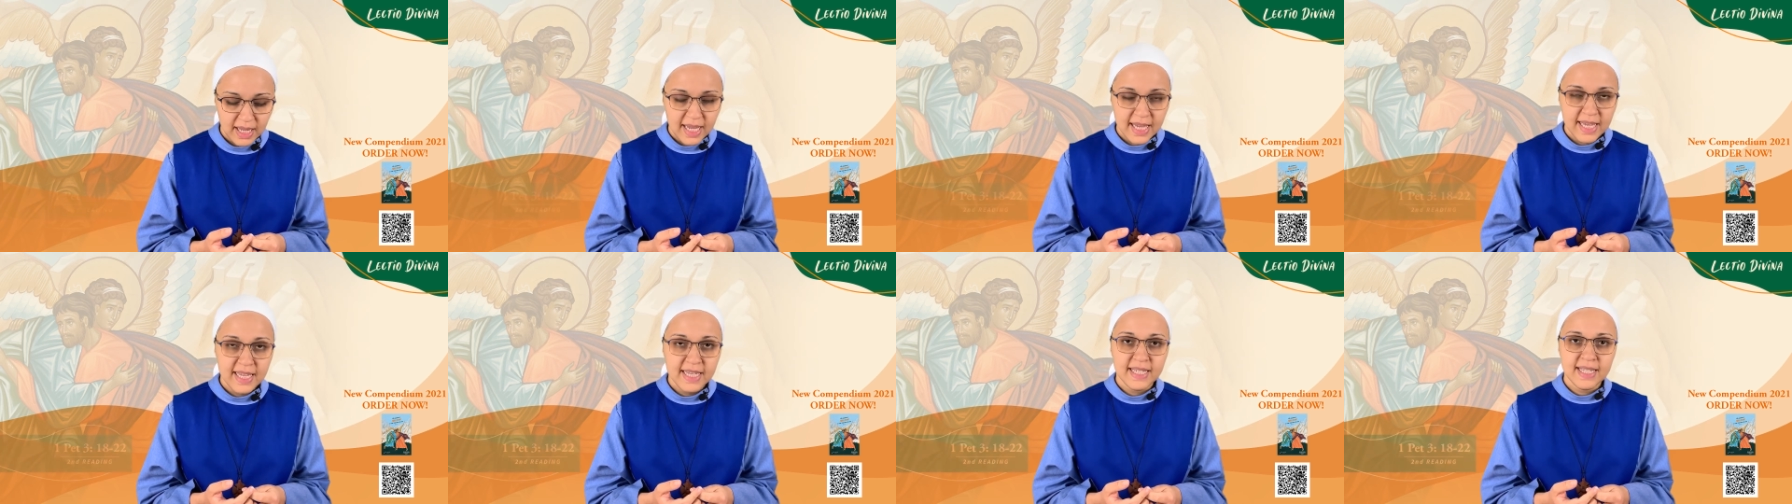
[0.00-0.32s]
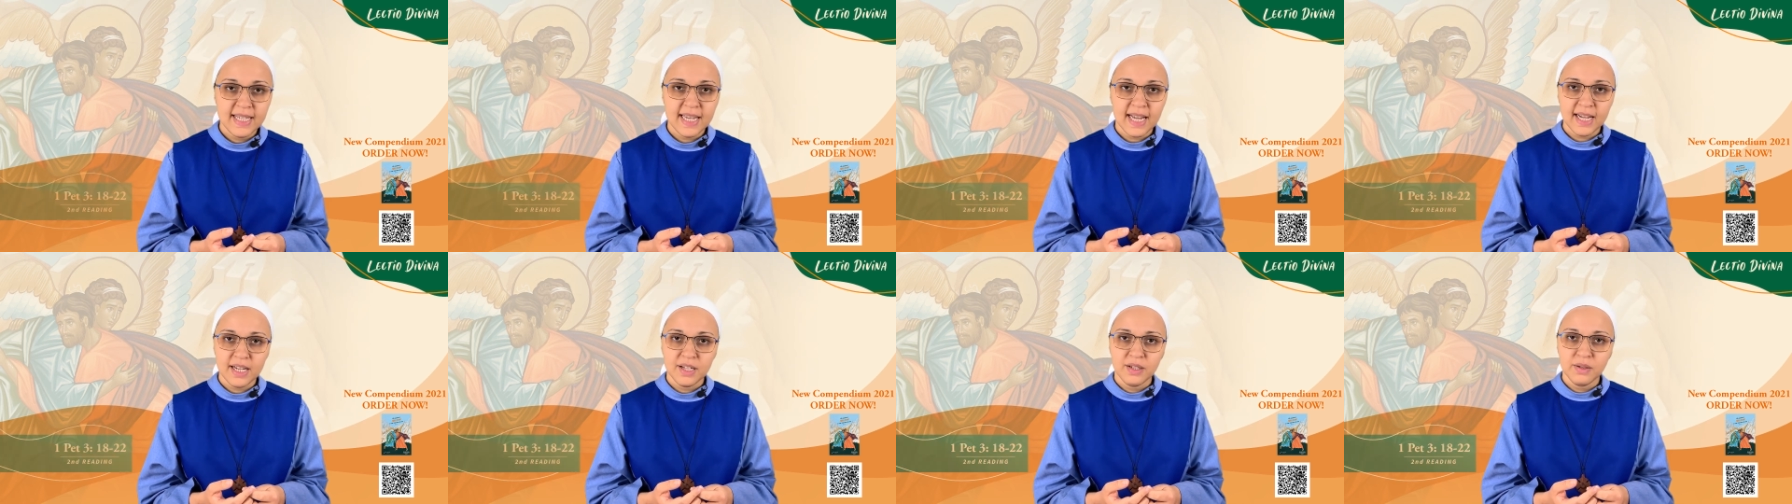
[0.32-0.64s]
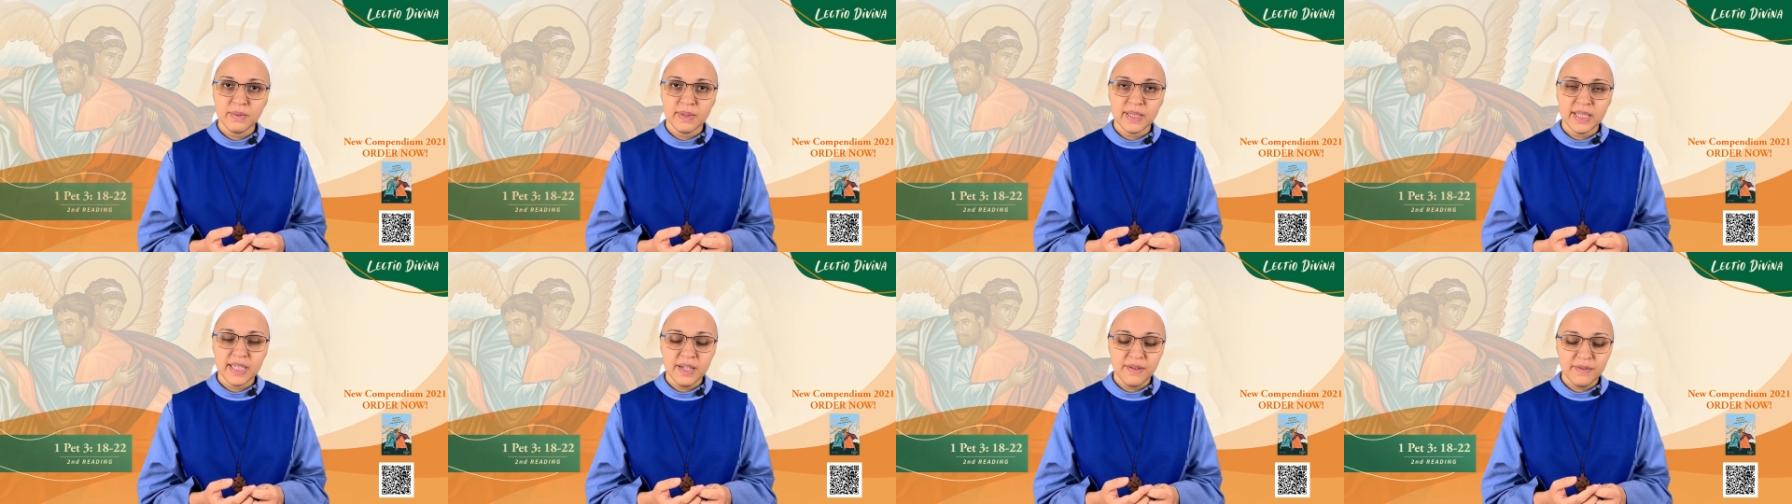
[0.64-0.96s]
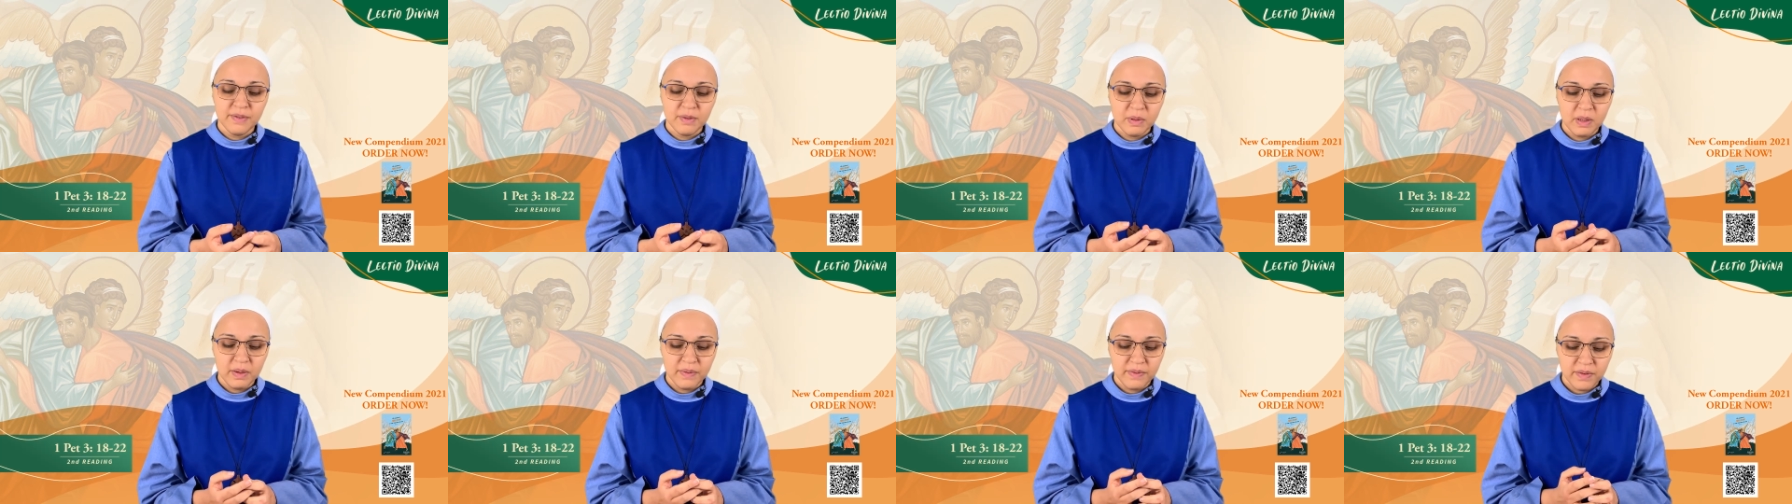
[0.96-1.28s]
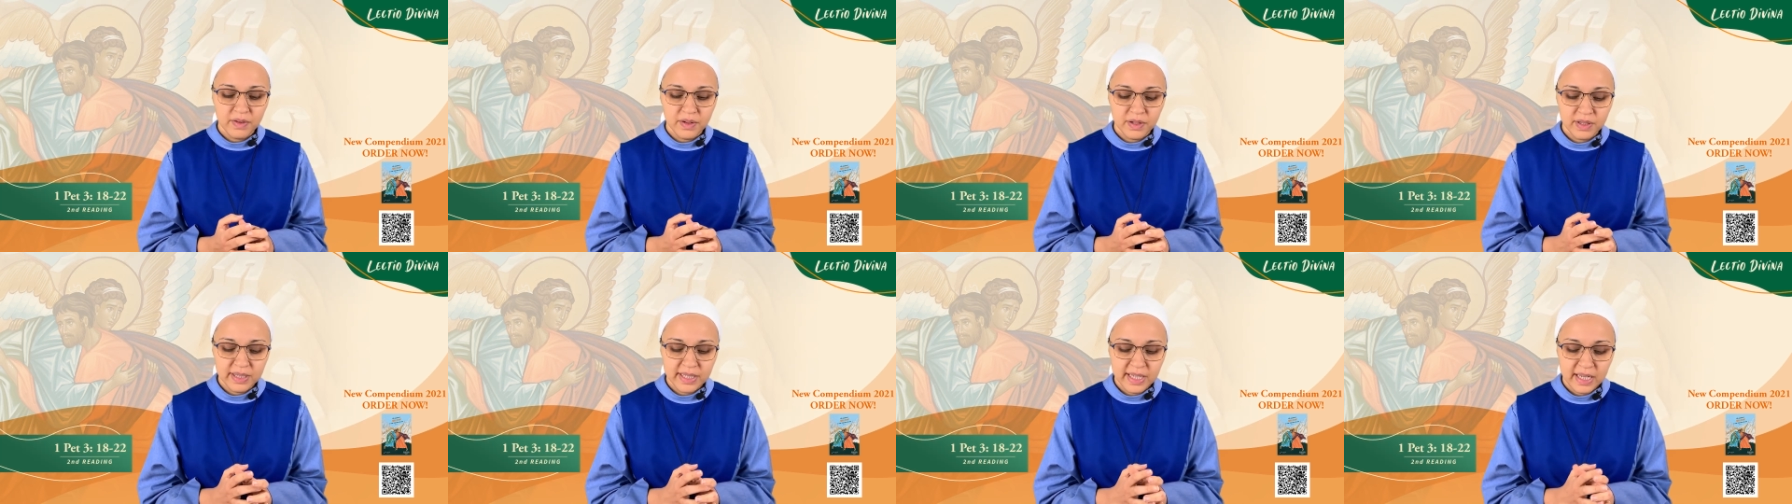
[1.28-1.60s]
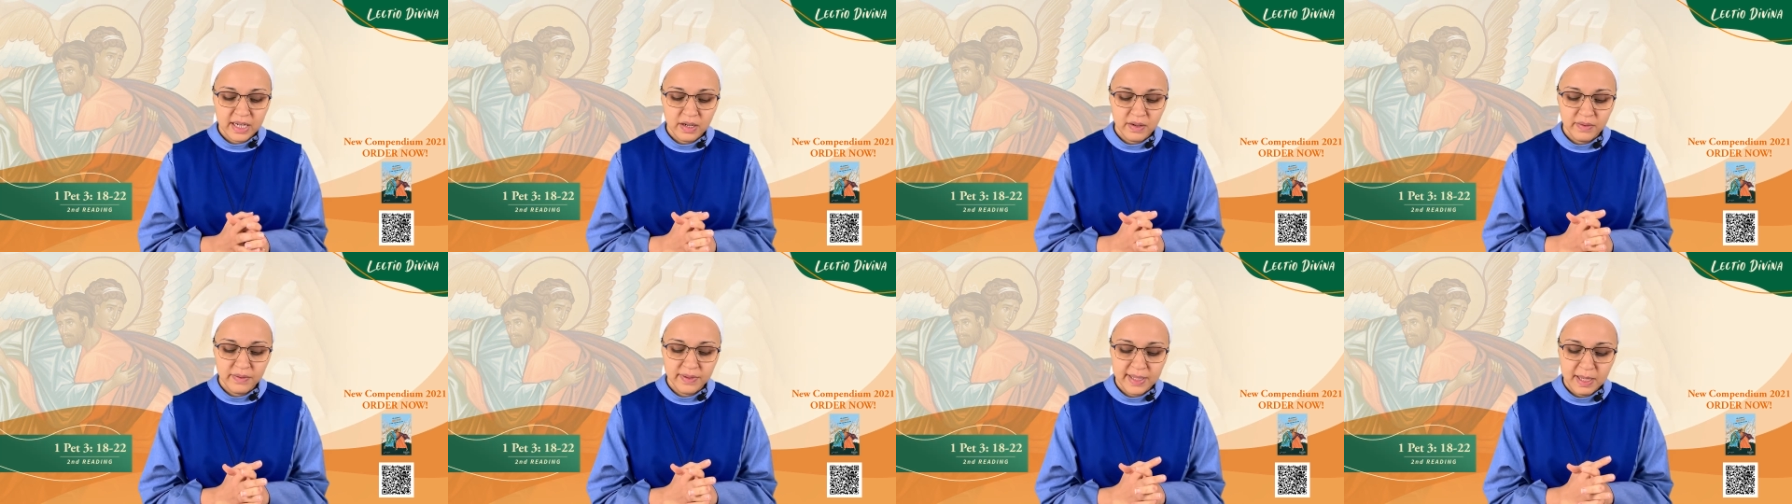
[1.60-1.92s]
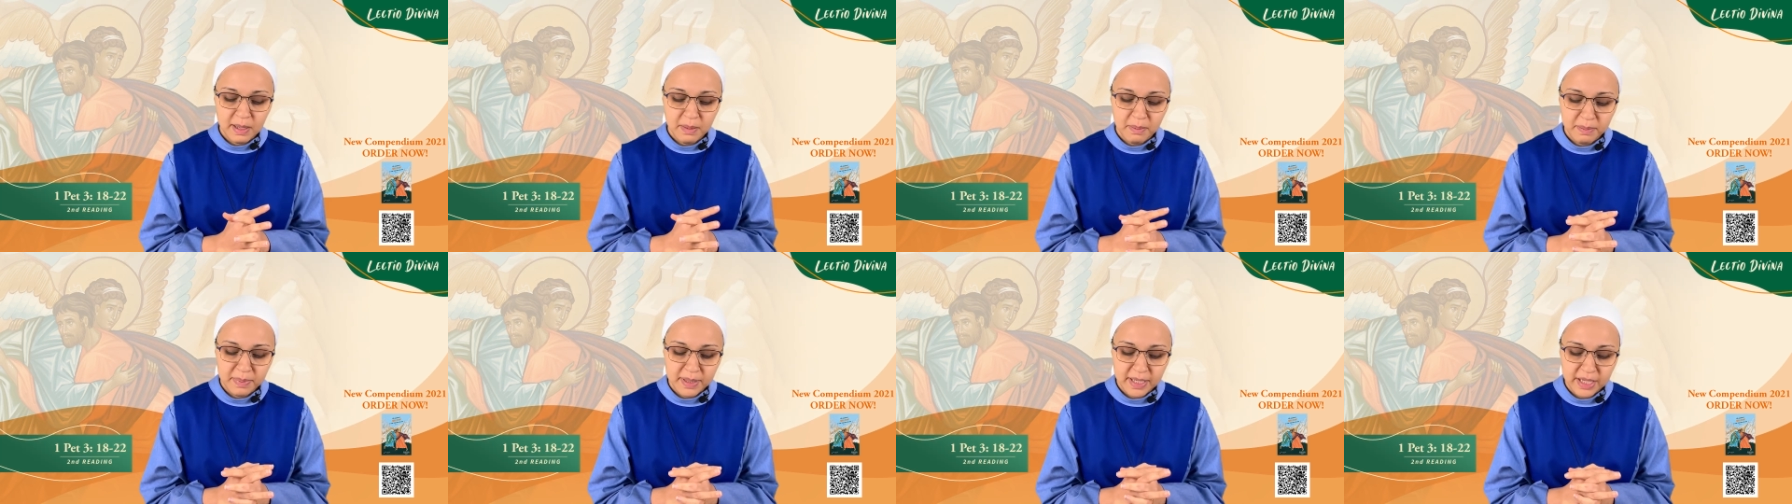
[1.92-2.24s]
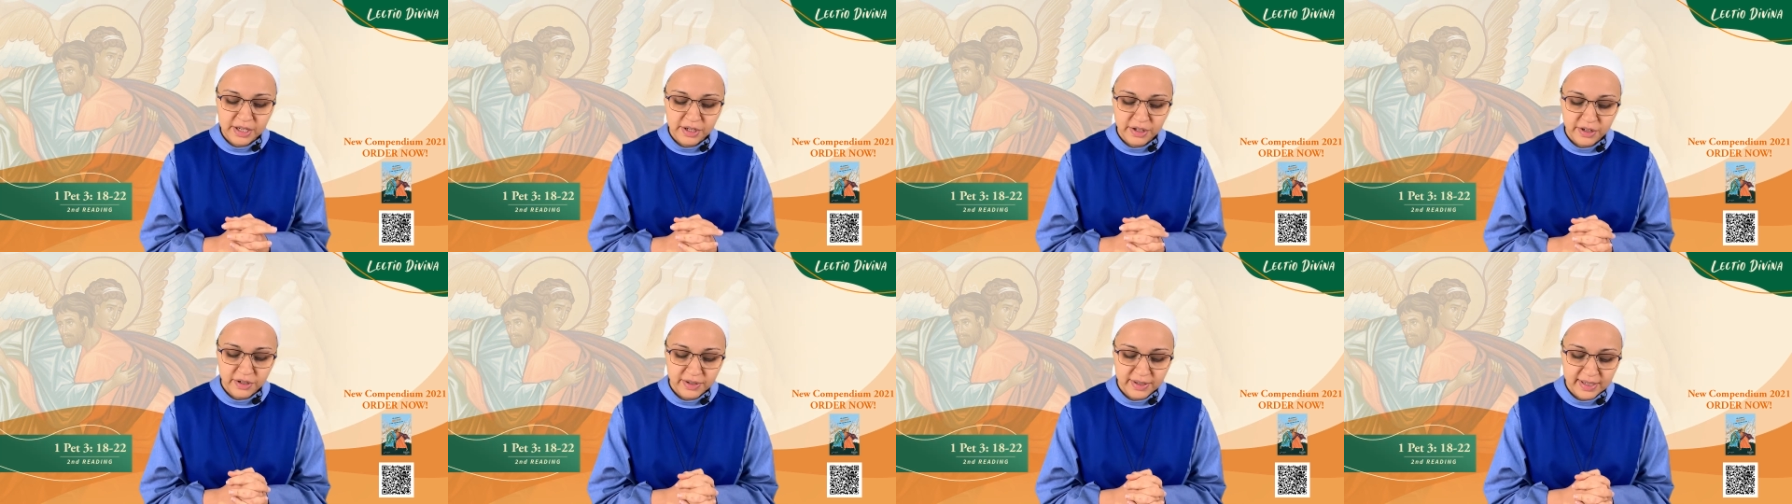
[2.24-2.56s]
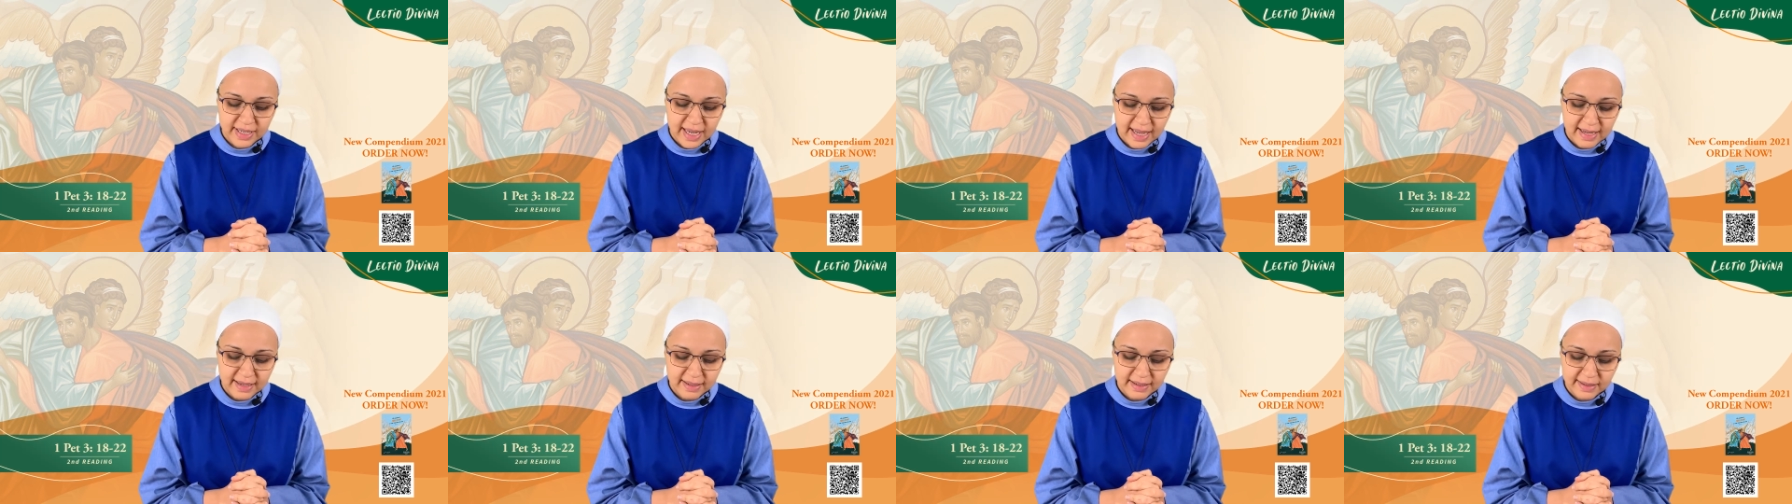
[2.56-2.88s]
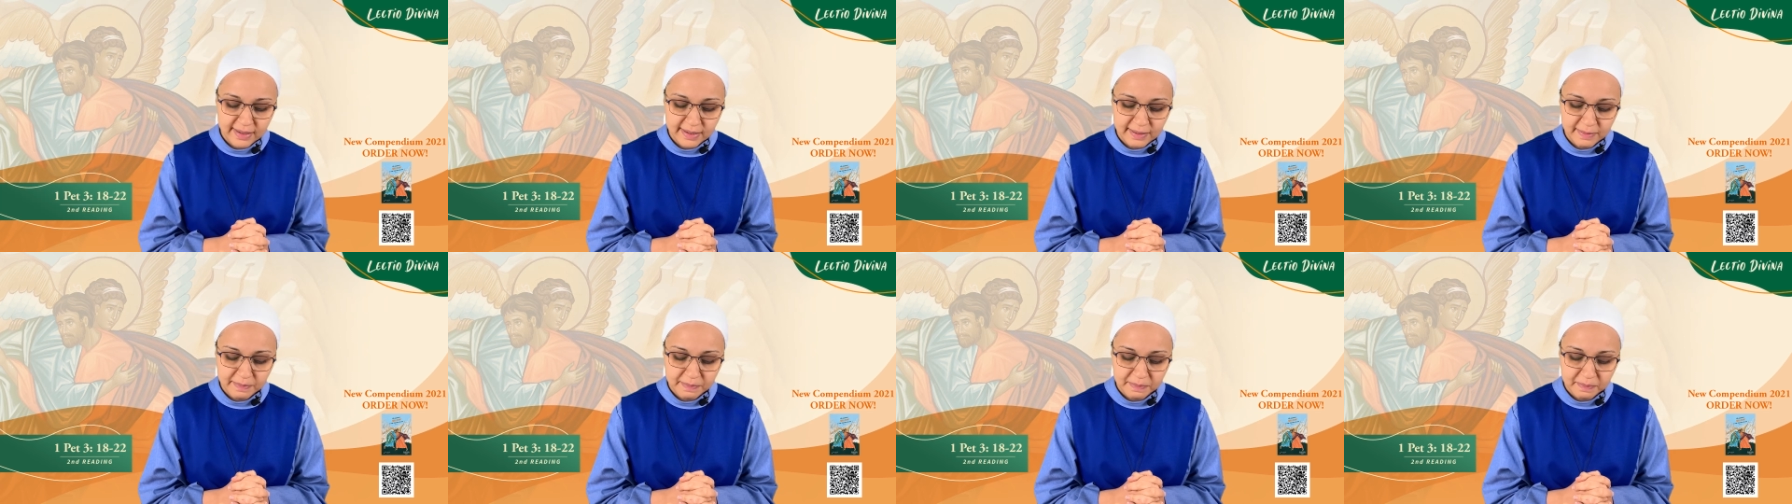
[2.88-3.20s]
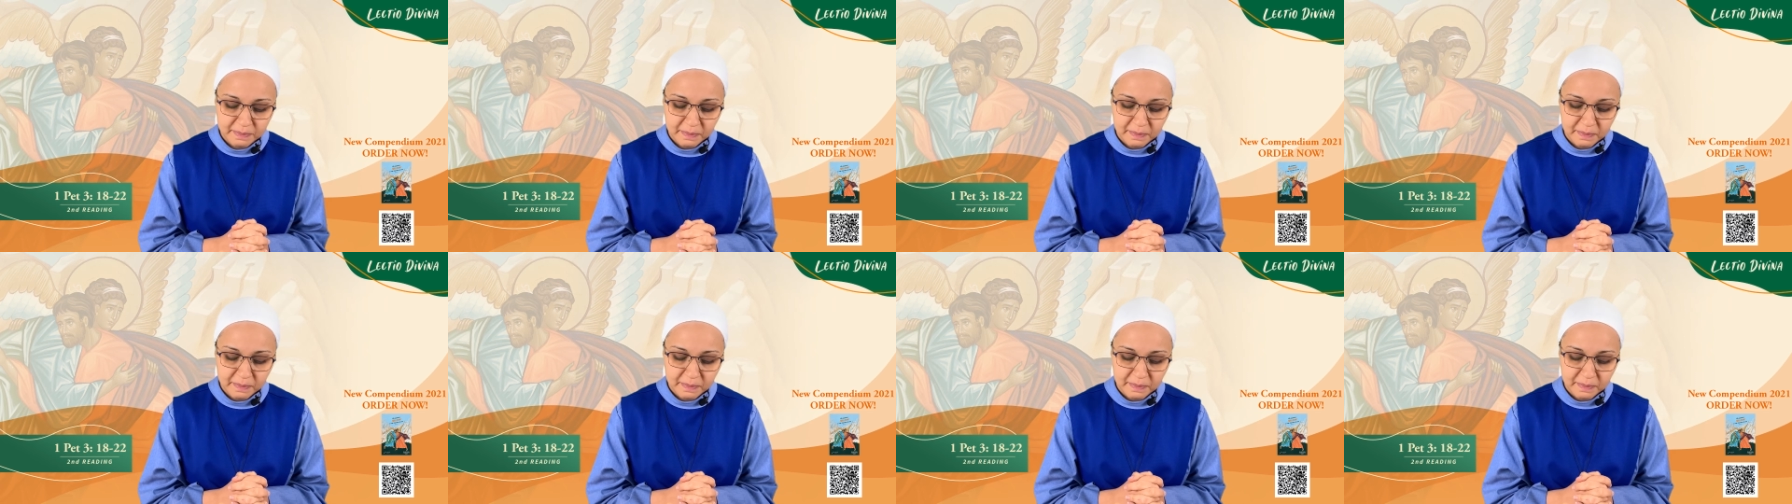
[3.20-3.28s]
Second reading from the first letter of St. Peter says,